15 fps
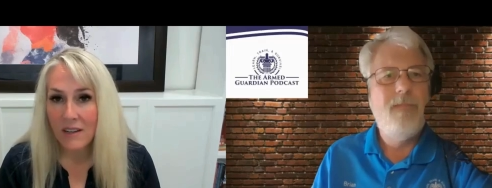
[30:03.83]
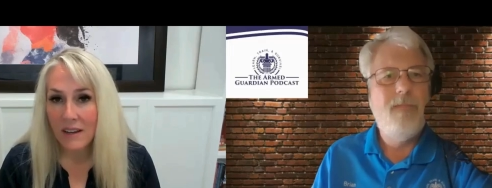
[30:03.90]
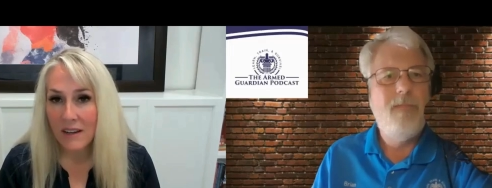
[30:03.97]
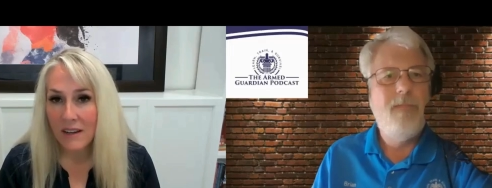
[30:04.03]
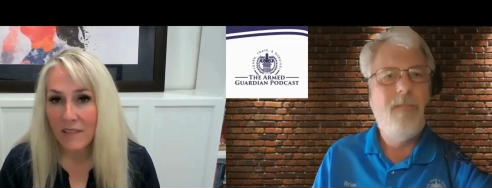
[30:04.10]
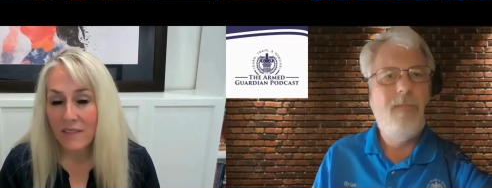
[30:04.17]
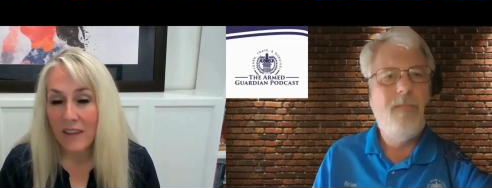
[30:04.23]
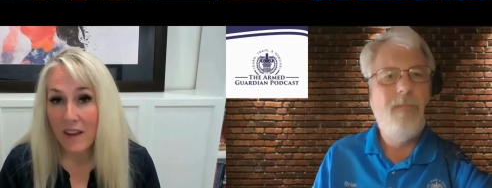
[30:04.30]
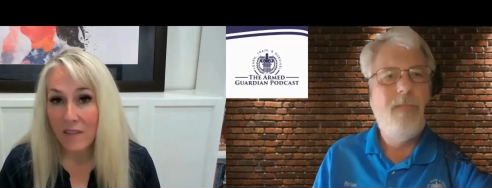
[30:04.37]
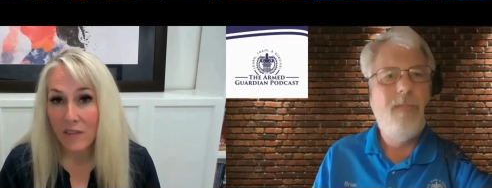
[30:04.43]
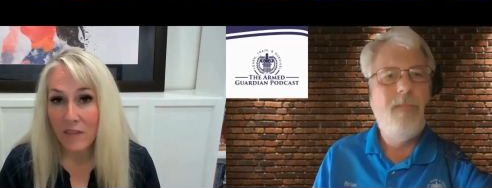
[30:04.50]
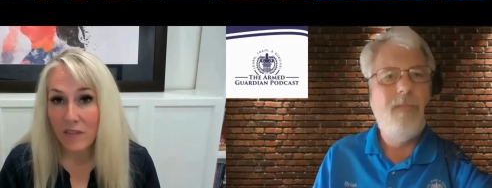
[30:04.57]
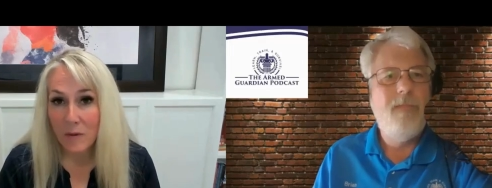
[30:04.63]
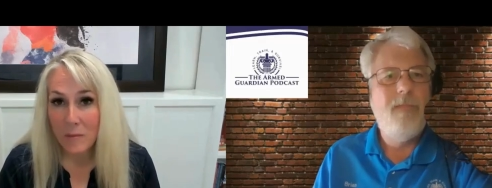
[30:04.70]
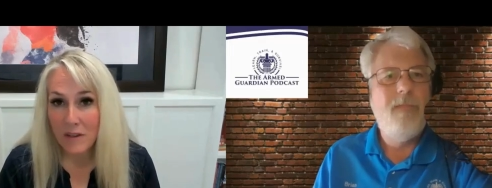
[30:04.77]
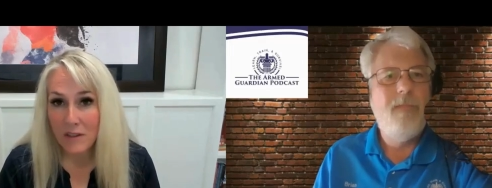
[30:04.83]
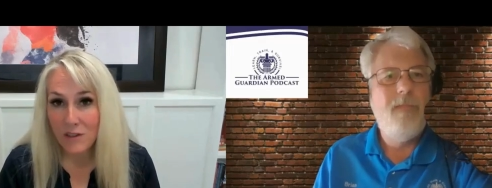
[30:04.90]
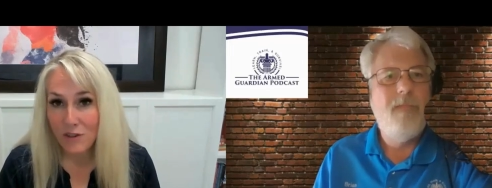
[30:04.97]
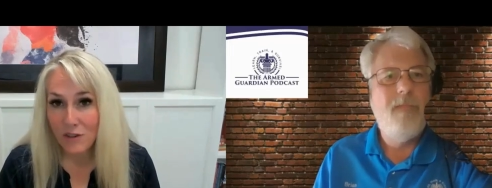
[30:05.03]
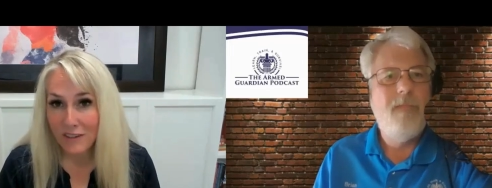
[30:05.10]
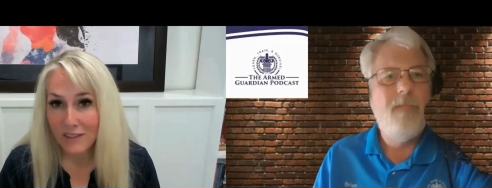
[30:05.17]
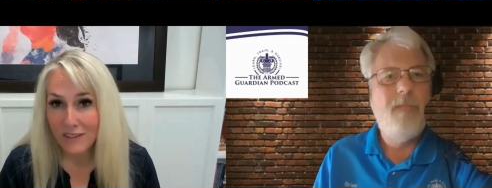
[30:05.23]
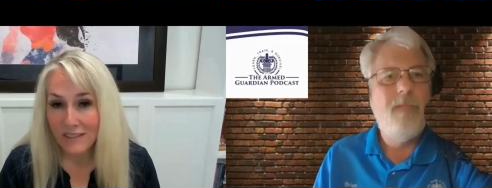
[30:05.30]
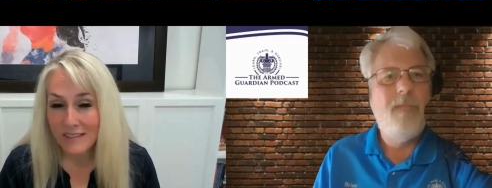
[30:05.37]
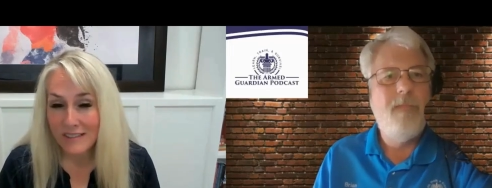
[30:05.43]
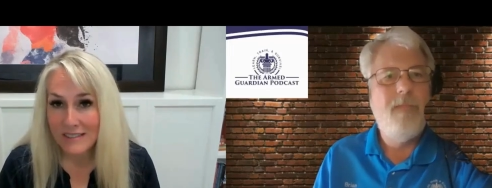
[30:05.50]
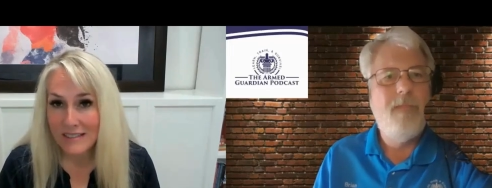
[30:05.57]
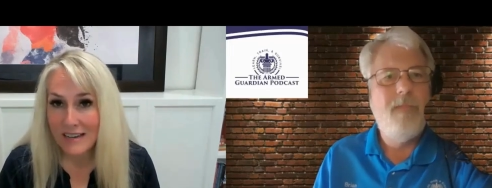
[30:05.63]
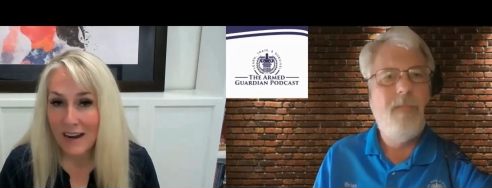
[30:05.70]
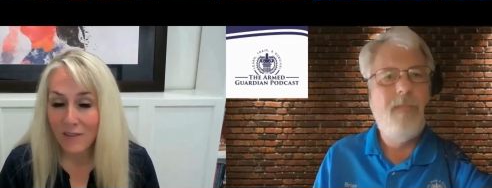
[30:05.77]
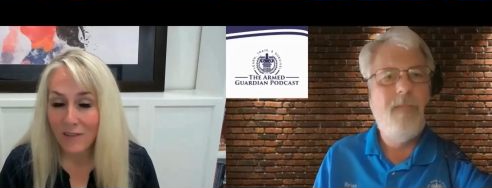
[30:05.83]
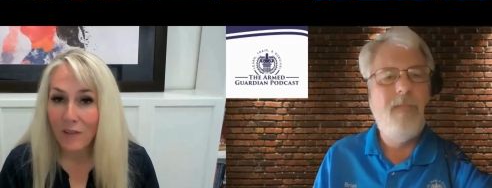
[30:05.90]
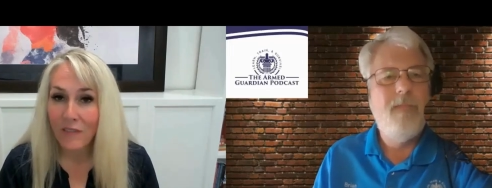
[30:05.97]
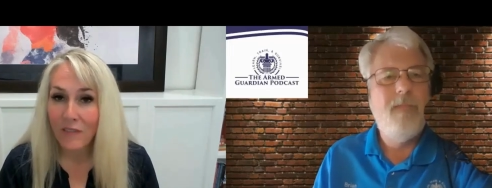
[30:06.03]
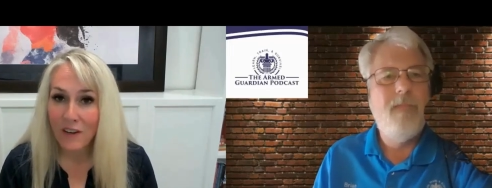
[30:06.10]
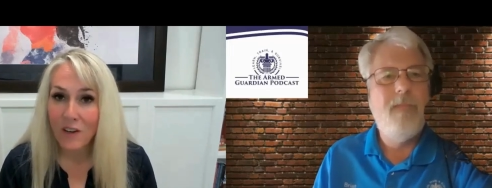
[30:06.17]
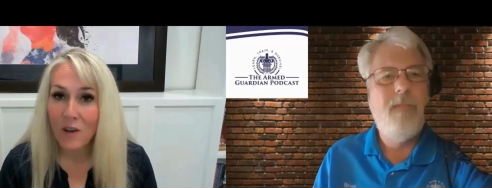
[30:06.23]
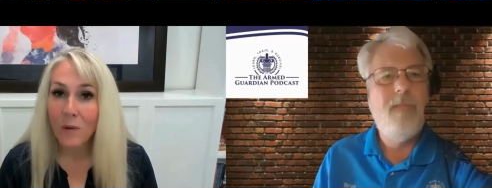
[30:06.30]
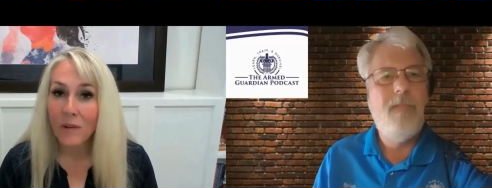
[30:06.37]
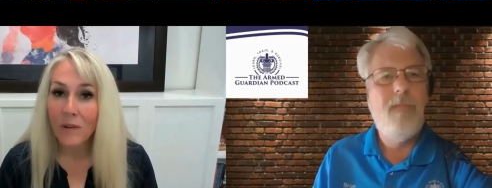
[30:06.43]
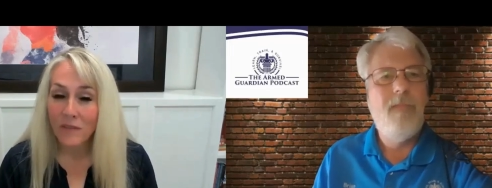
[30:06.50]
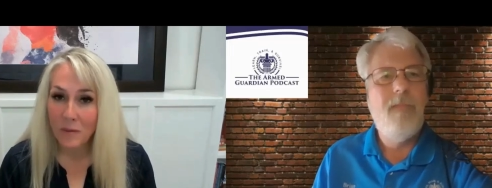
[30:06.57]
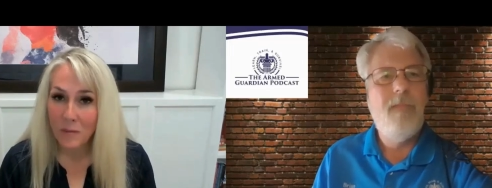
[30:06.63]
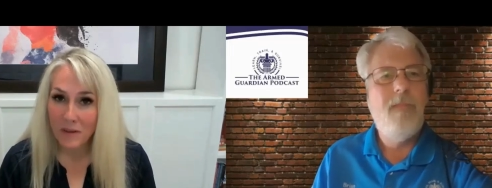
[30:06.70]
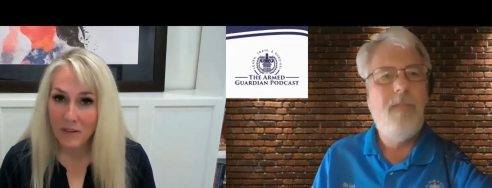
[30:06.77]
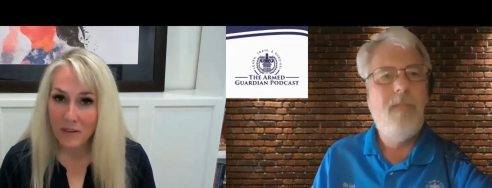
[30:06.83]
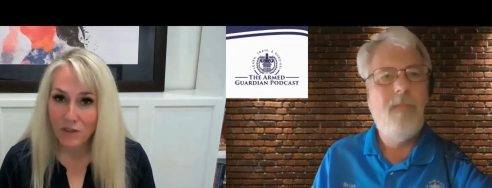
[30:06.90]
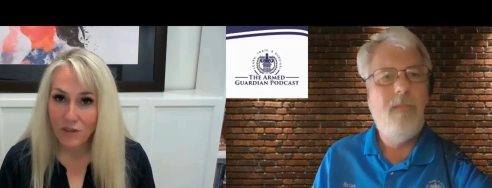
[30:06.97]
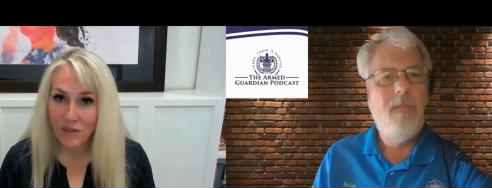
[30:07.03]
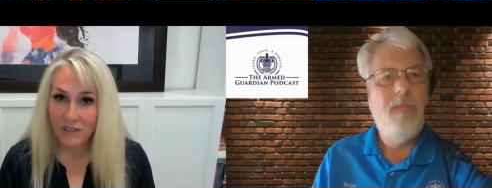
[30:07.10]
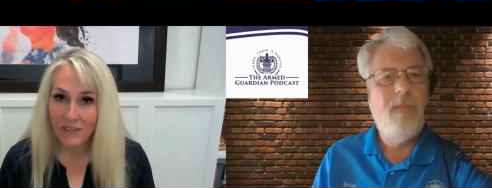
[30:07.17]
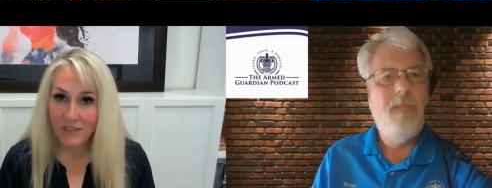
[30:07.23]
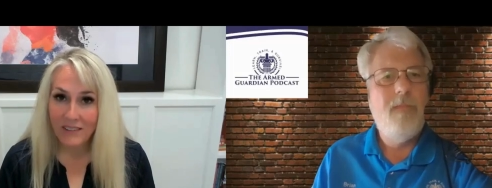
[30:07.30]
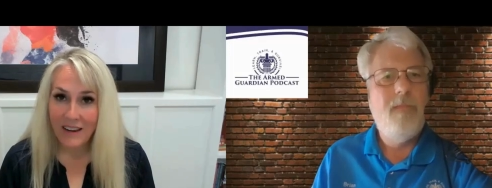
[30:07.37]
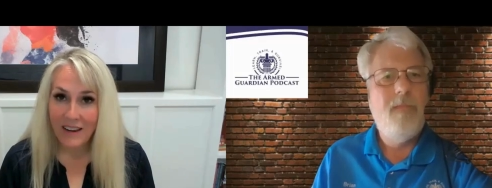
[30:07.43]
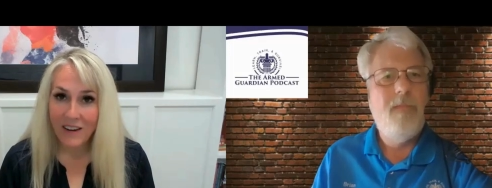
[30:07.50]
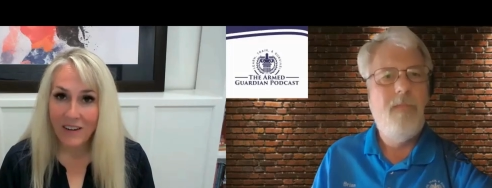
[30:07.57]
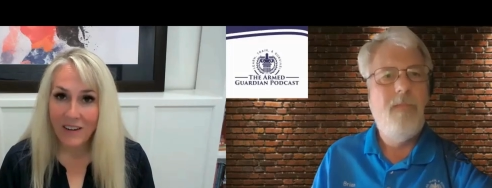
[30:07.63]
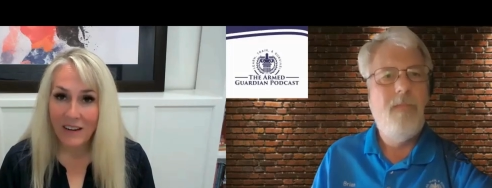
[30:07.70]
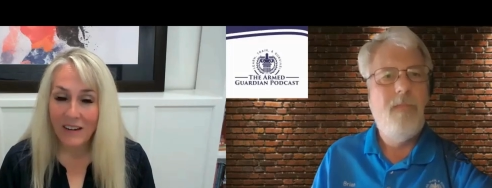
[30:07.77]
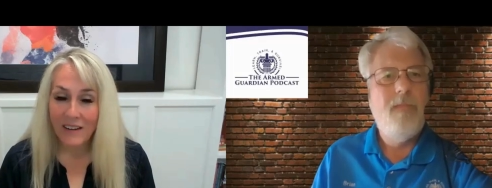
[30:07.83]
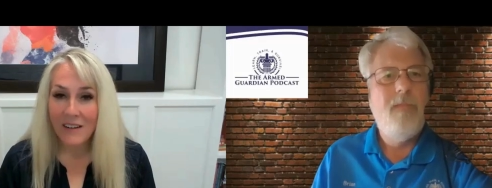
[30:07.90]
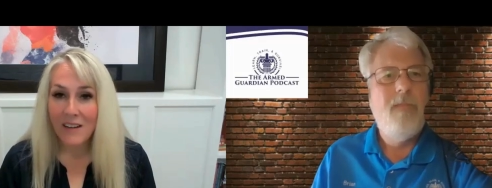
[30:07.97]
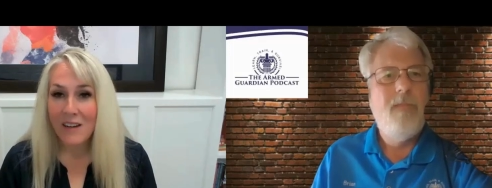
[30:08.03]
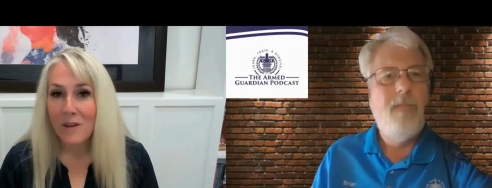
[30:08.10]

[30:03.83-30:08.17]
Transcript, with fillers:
Speaker 1: if they have a female instructor on staff or if they know a female instructor in the area